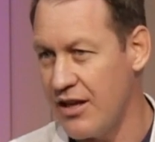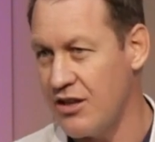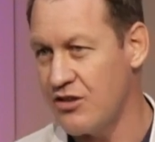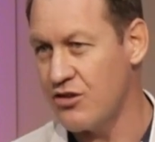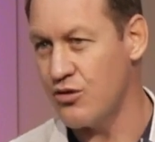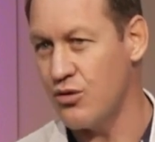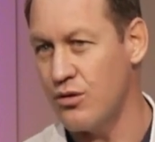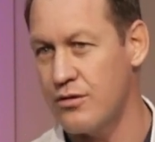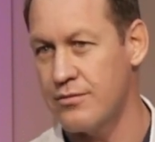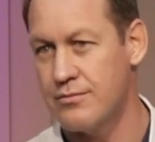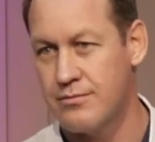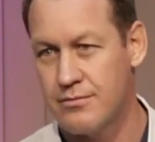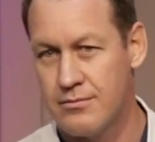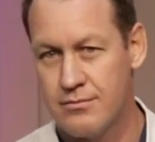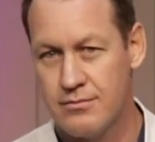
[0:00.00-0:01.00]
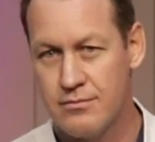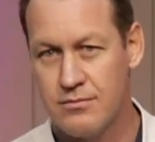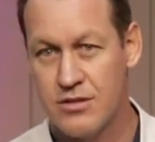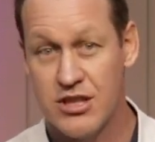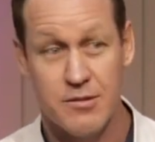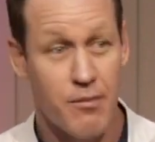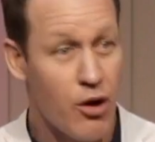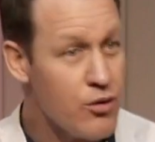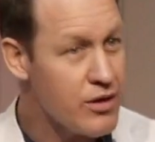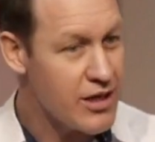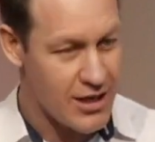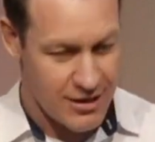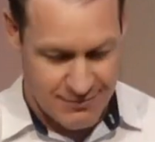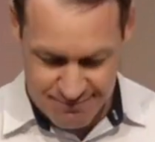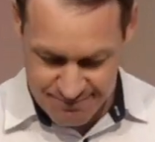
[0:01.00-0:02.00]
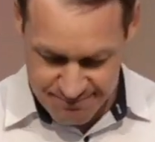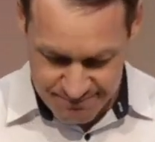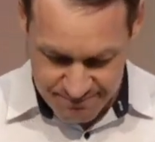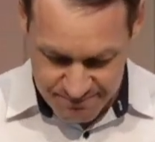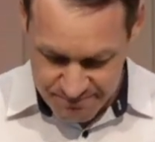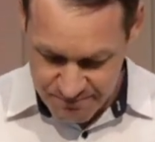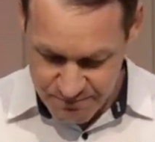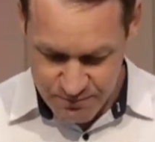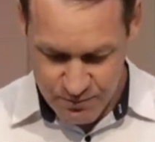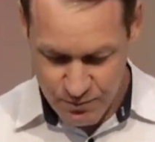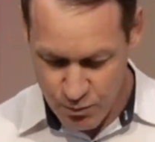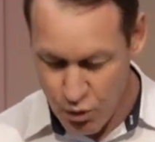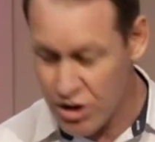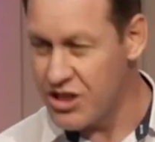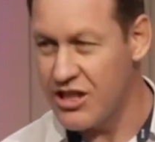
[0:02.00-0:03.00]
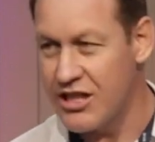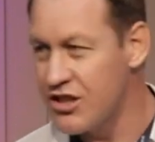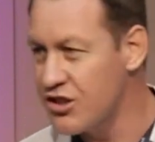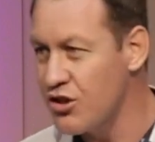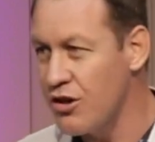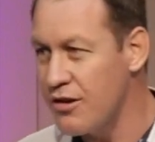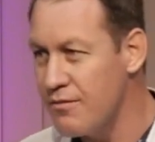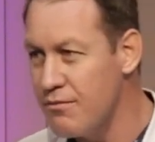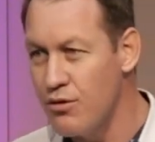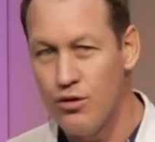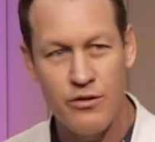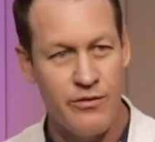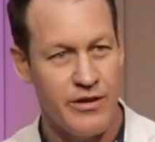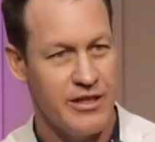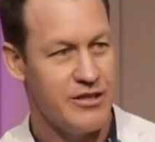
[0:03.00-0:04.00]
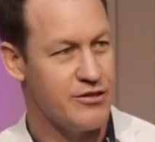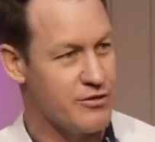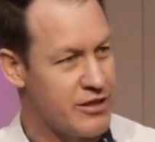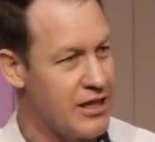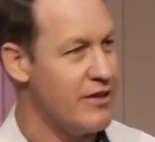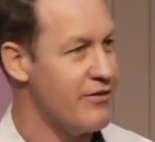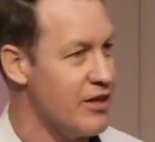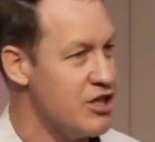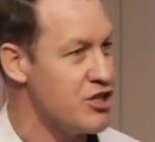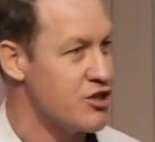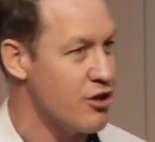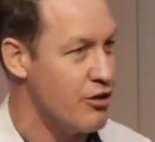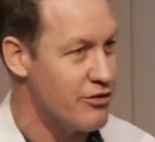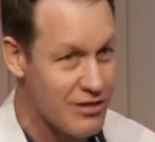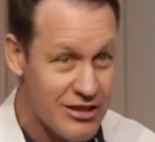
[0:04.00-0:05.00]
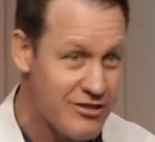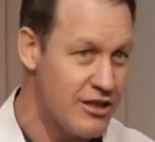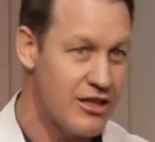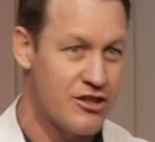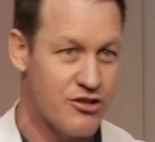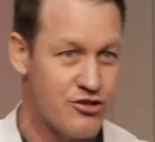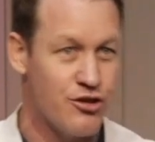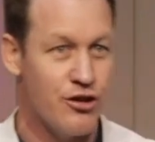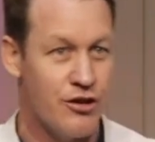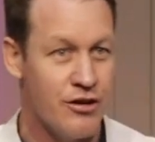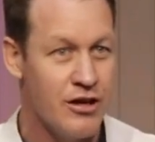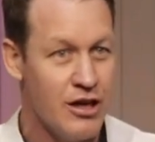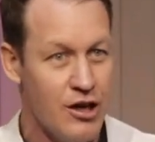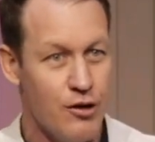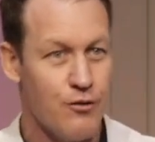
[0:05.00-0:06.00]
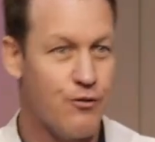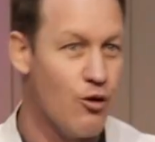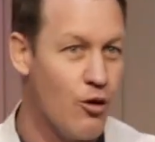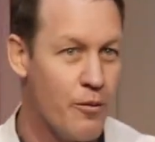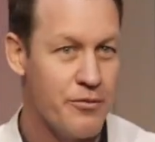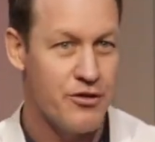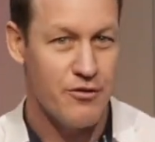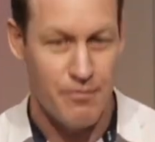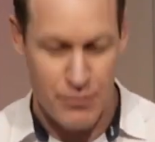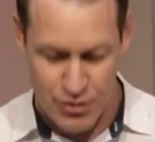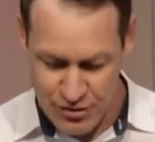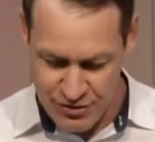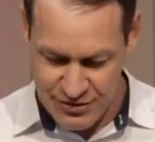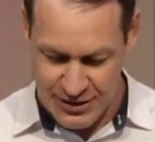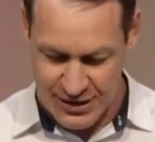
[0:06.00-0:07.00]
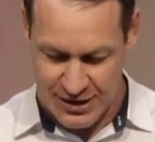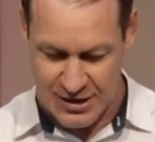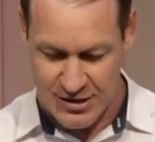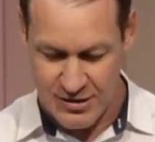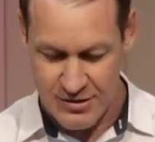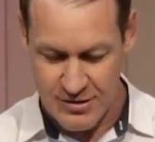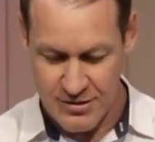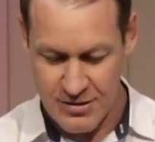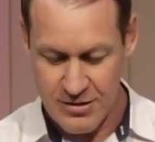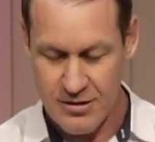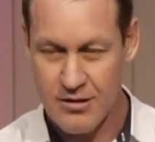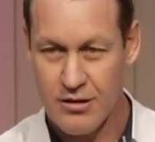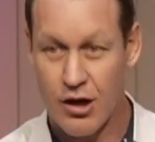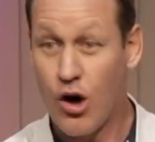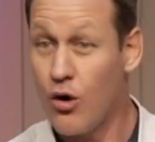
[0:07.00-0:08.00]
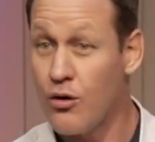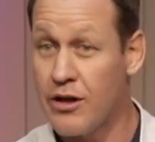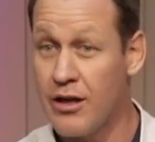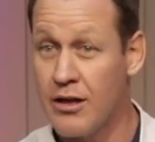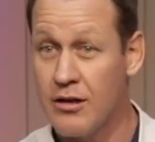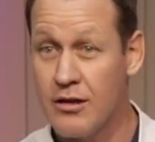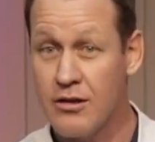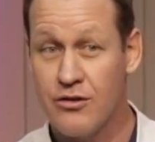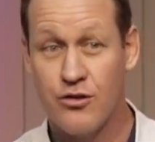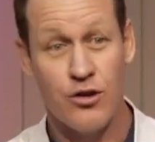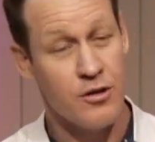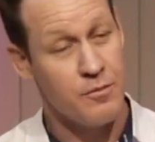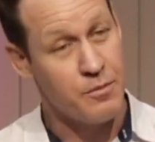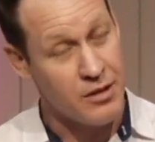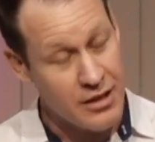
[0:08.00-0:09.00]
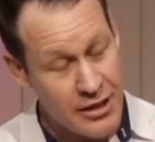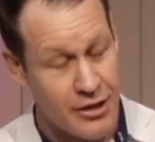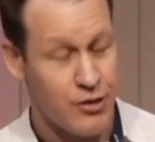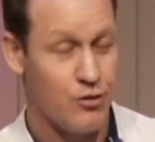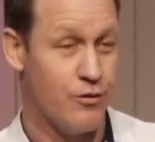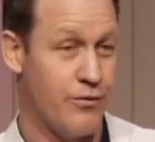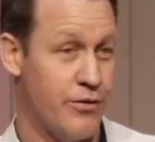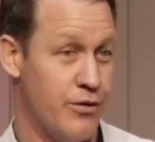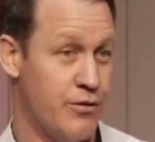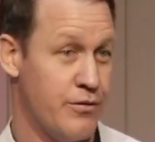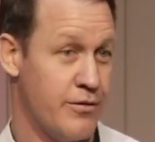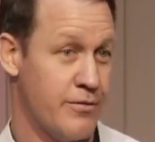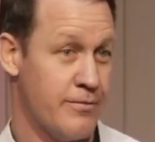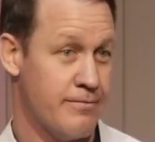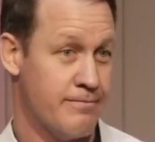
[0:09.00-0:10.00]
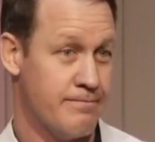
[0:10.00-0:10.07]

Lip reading: any sort, smoking, watching certain movies or TV shows, listening to certain forms of music, holding certain political views.